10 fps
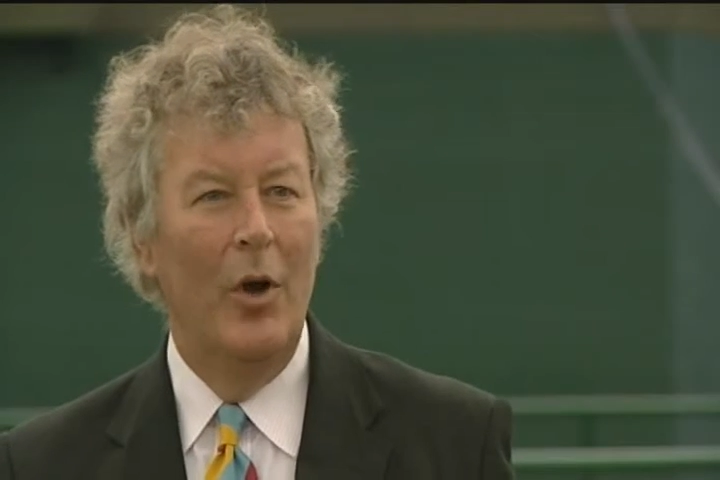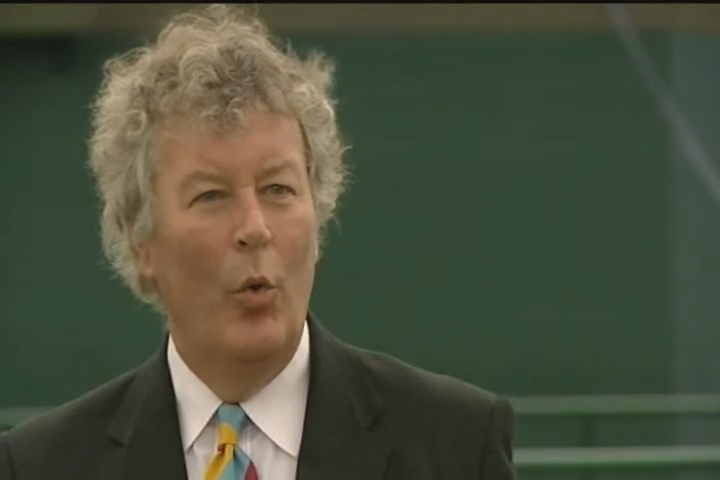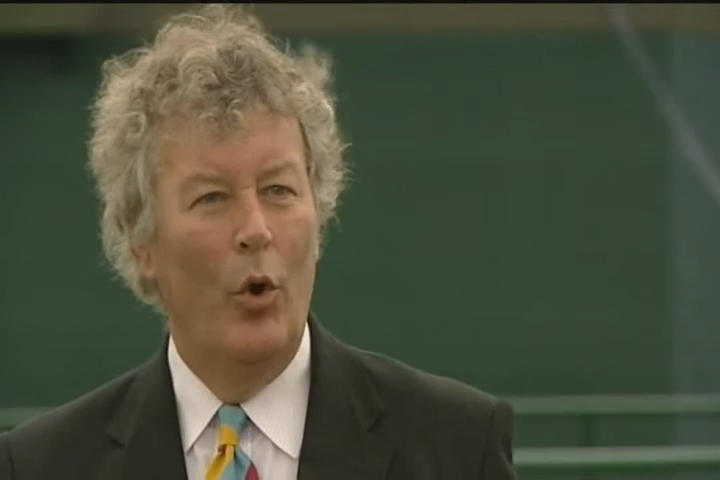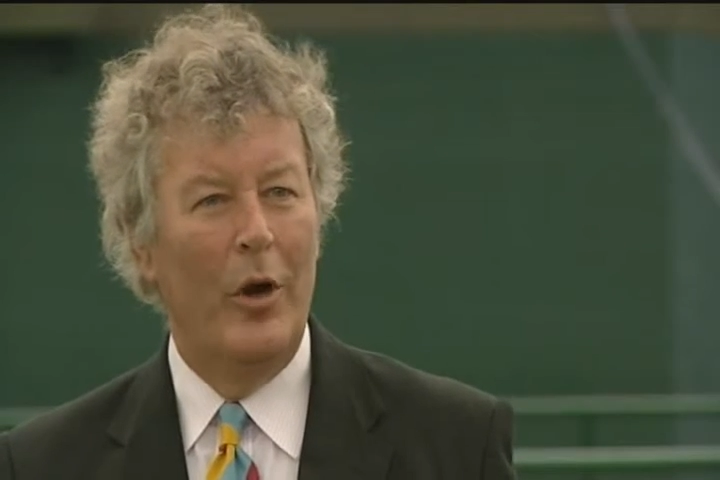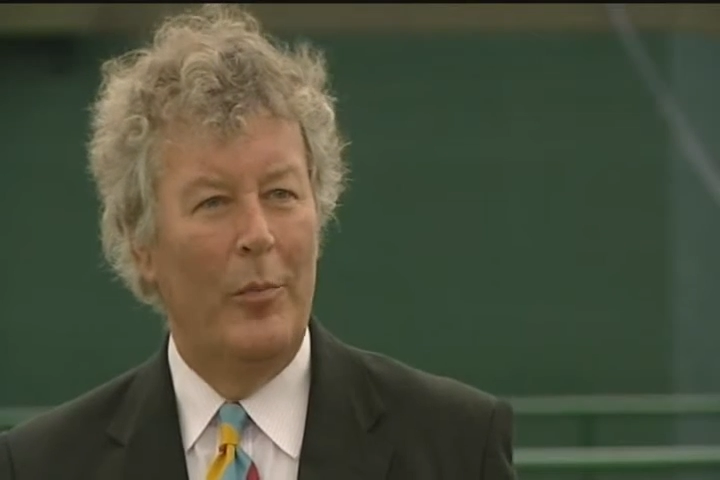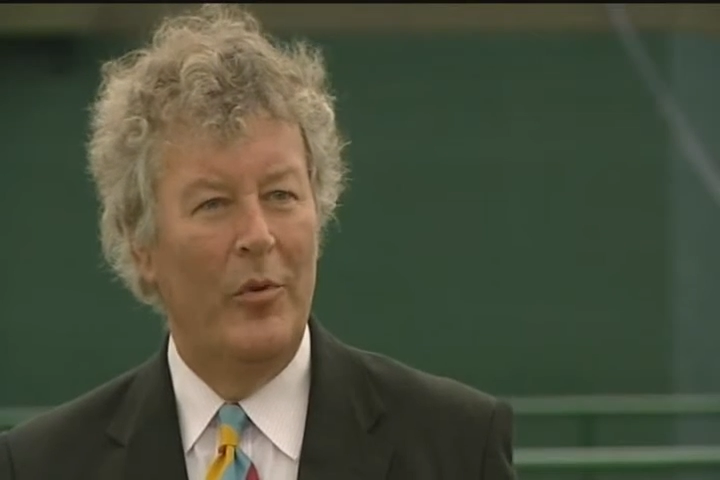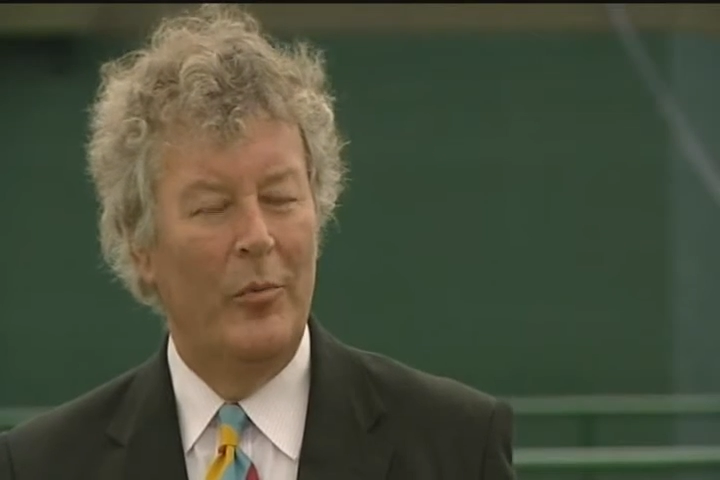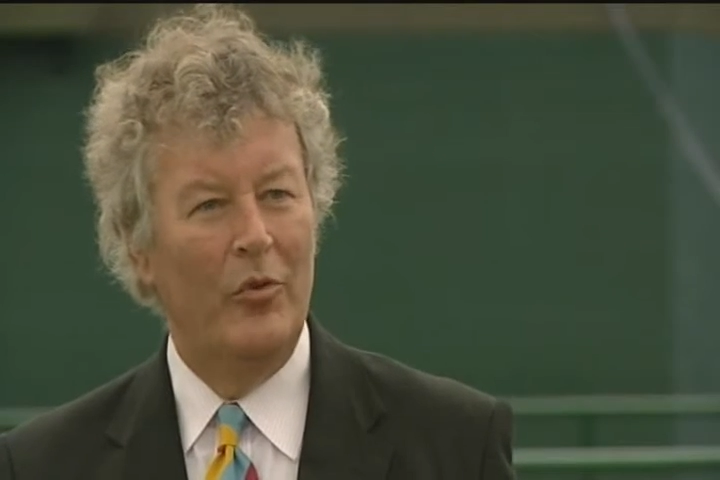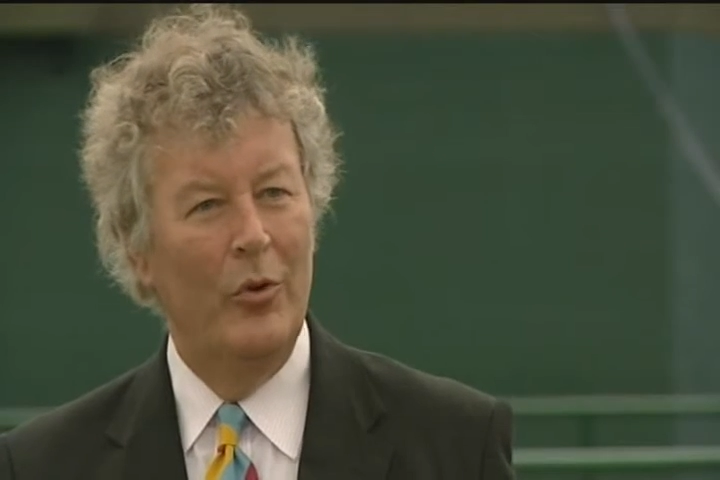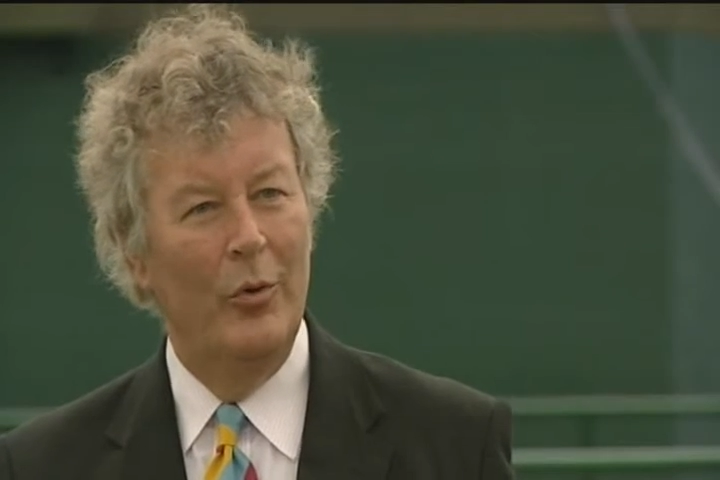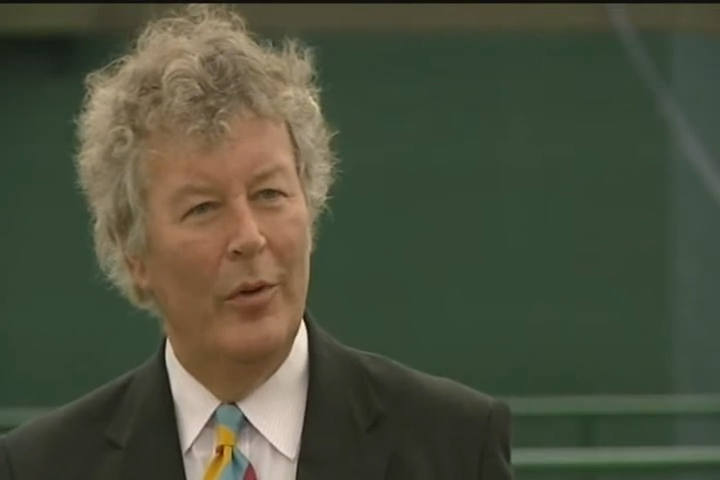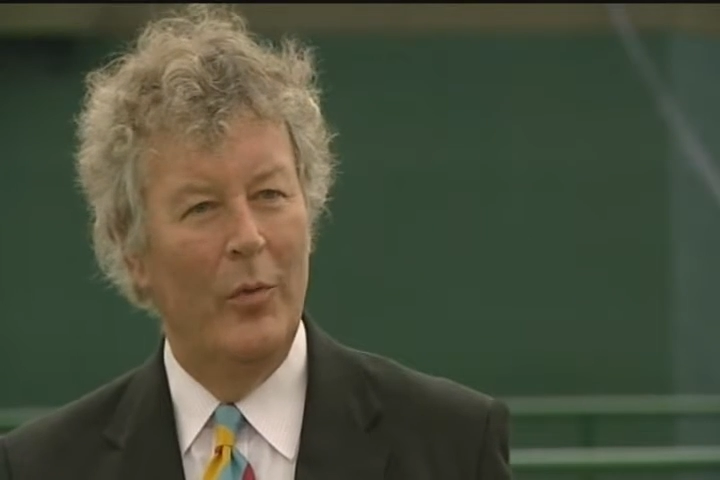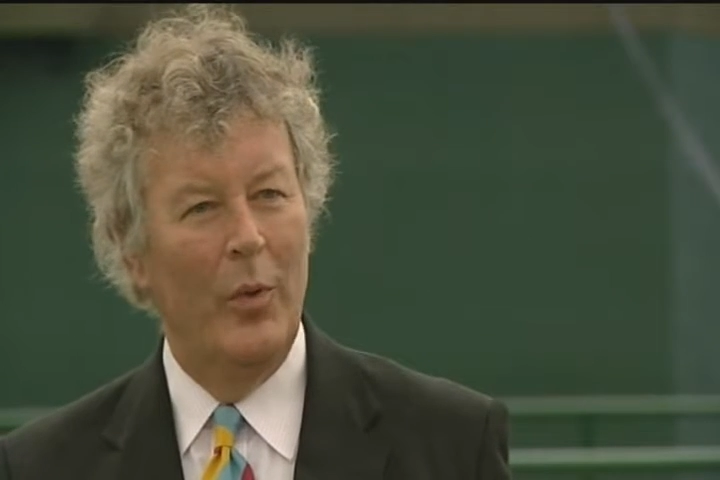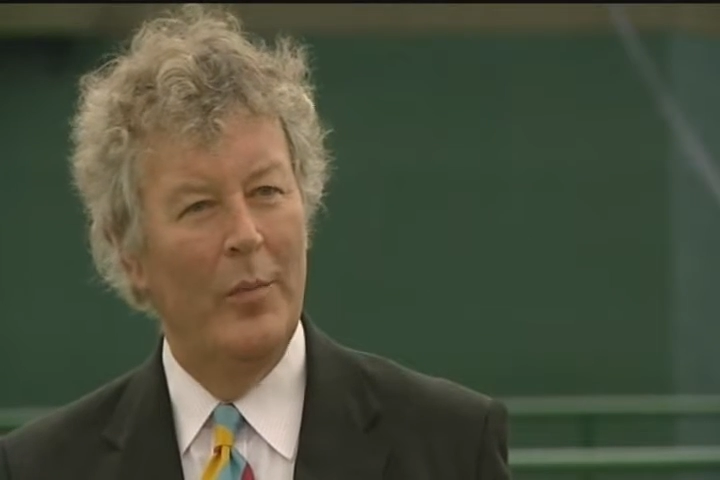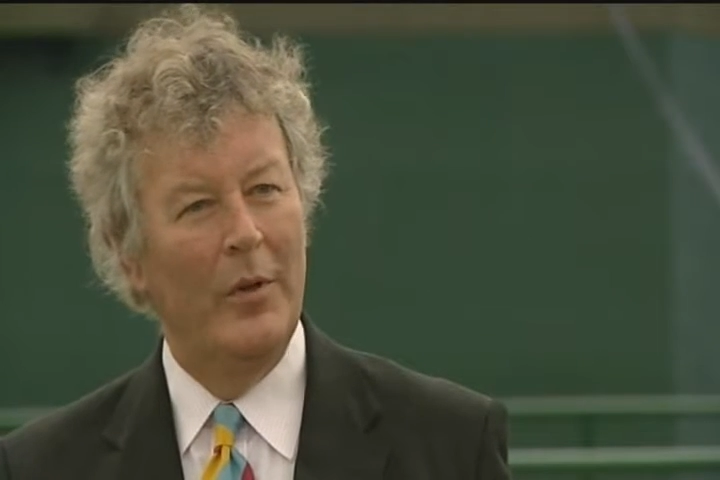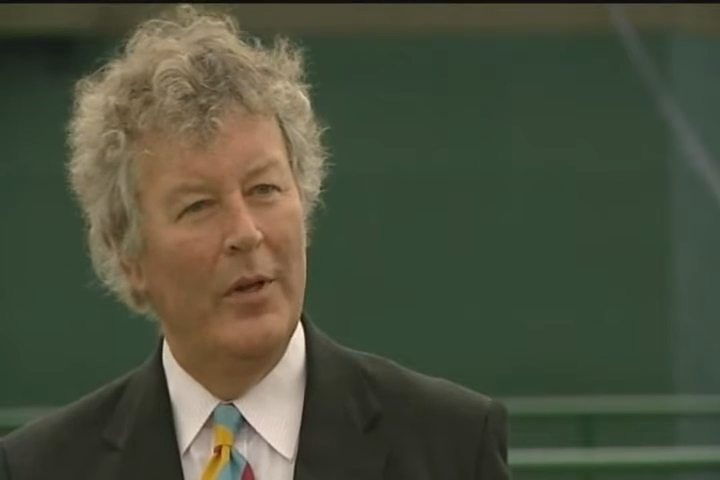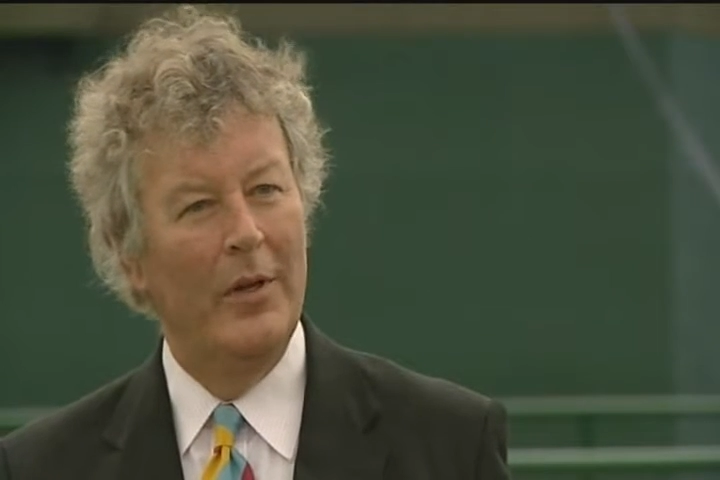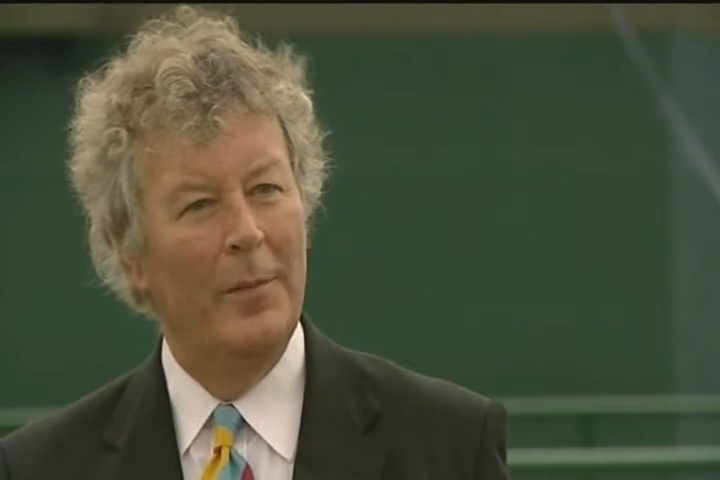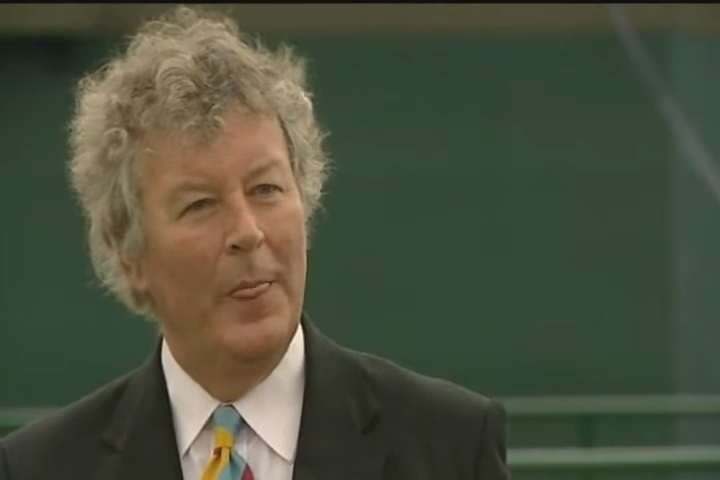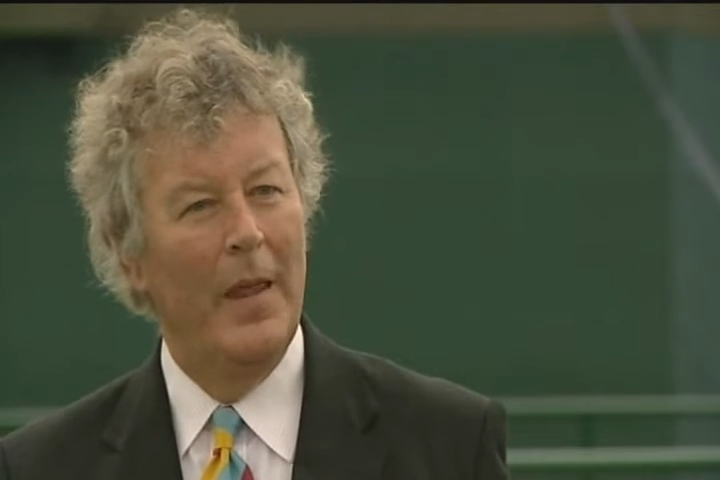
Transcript: walk up from school in Wimbledon.